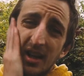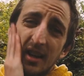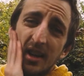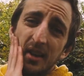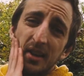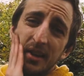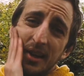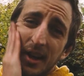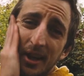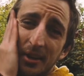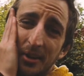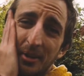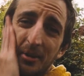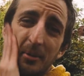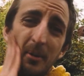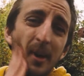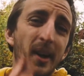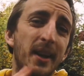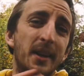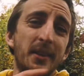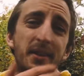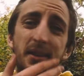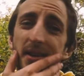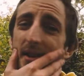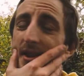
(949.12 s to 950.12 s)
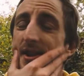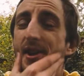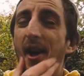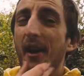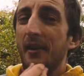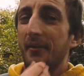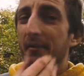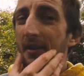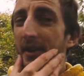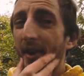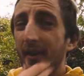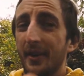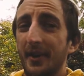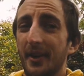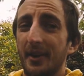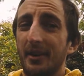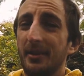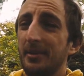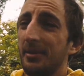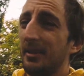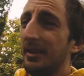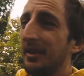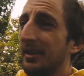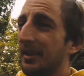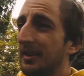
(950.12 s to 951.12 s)
Cannot wait to shave this off.
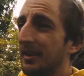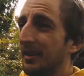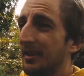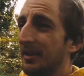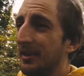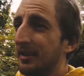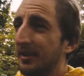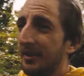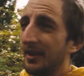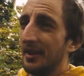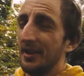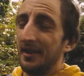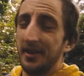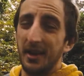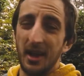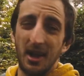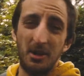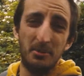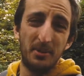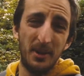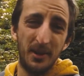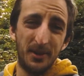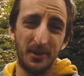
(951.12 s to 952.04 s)
It's starting to get a bit